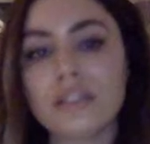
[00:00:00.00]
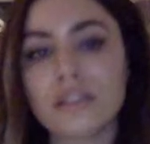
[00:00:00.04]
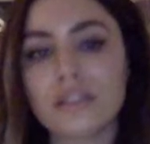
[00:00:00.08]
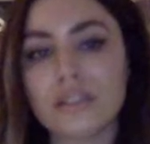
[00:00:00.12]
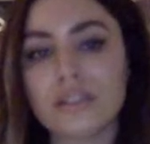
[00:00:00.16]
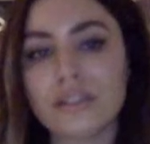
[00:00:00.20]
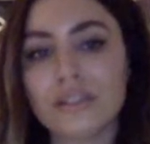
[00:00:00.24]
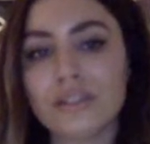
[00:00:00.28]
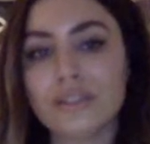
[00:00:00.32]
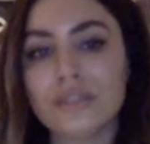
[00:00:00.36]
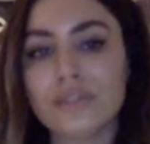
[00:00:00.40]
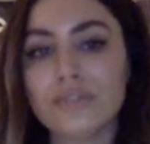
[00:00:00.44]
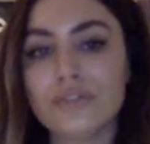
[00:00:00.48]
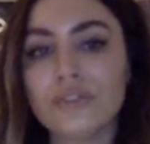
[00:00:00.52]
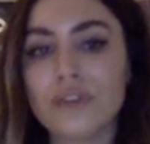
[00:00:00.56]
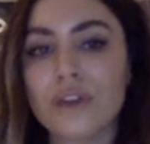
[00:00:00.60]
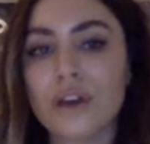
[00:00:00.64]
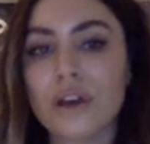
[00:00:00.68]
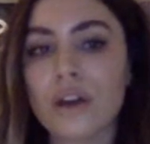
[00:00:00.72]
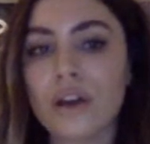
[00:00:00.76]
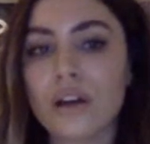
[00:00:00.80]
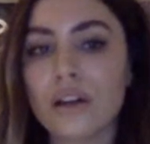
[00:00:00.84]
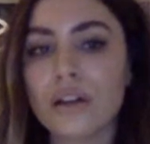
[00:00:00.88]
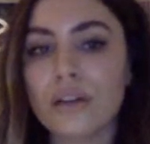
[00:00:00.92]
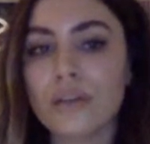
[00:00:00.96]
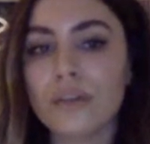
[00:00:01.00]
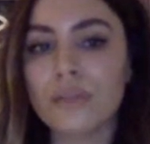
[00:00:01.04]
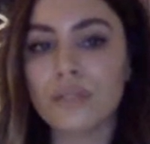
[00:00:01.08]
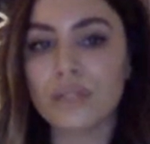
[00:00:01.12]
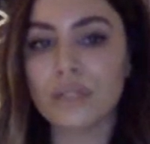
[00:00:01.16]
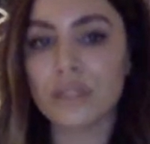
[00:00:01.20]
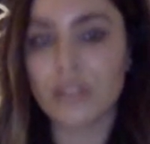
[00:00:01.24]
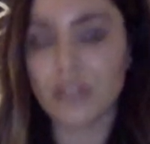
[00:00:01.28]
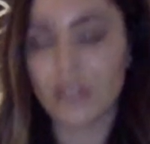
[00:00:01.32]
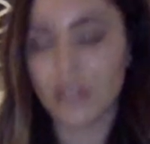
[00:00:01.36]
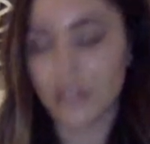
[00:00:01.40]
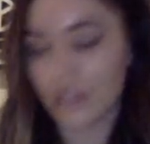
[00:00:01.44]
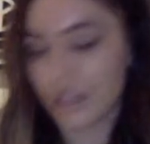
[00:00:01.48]
not to fall,
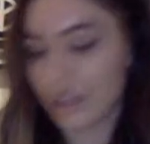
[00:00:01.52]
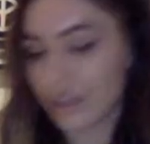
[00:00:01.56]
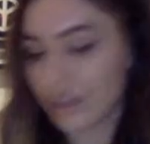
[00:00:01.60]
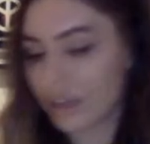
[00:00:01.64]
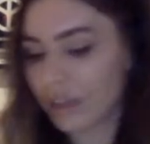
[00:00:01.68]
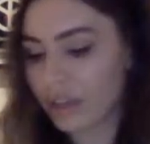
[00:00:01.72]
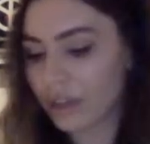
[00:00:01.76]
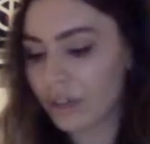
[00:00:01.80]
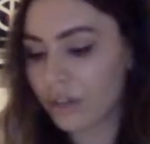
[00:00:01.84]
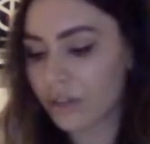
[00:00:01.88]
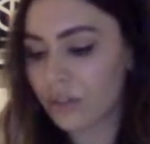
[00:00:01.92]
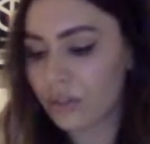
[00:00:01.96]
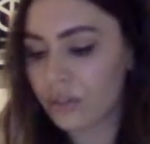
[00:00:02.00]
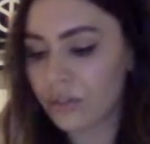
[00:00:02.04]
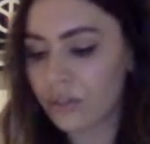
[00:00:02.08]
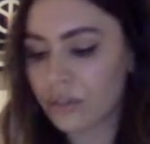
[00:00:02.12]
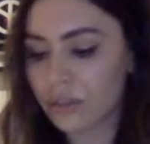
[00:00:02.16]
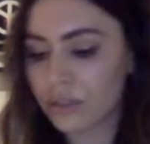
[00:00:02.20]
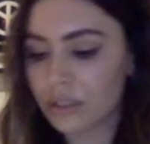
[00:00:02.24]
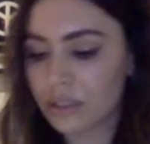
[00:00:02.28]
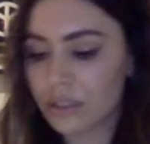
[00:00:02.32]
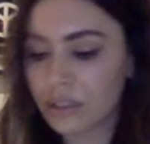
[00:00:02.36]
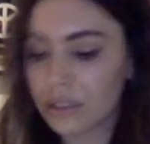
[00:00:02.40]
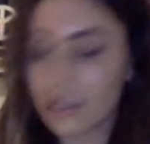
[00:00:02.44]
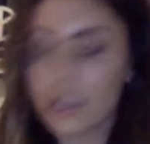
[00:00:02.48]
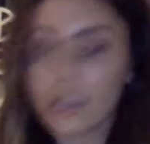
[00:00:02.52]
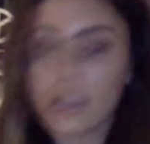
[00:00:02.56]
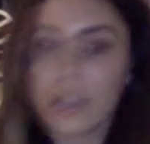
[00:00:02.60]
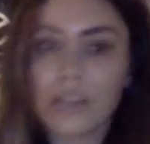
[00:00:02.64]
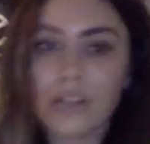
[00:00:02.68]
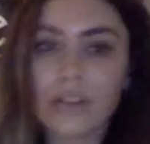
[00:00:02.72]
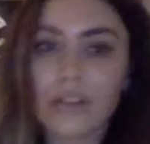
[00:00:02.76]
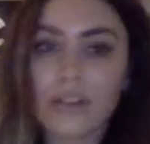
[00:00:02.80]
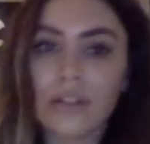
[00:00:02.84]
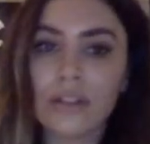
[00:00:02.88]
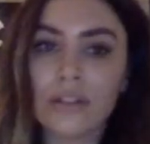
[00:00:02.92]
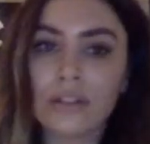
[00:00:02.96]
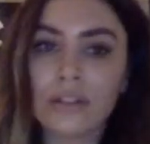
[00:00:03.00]
but I would risk it
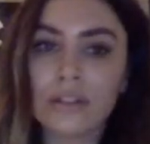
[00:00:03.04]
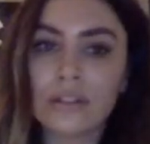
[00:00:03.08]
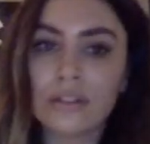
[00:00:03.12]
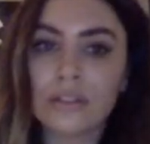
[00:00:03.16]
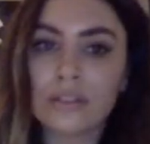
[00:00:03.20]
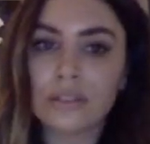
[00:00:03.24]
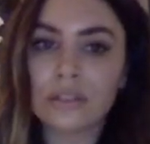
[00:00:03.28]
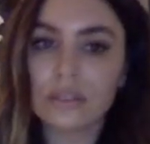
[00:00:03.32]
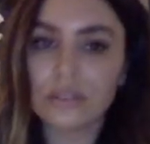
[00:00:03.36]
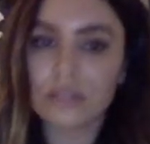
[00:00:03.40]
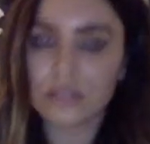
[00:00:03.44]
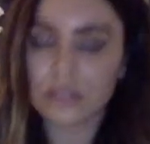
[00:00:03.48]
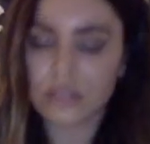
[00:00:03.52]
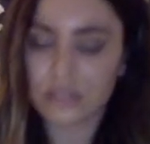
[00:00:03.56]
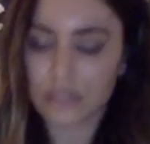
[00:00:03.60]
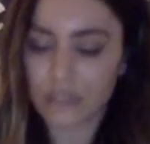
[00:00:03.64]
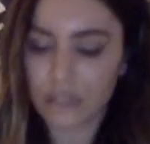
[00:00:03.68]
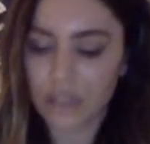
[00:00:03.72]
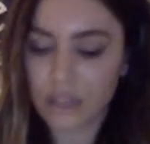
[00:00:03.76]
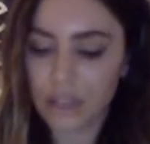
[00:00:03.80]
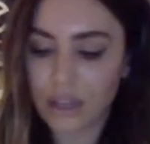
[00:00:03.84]
all just to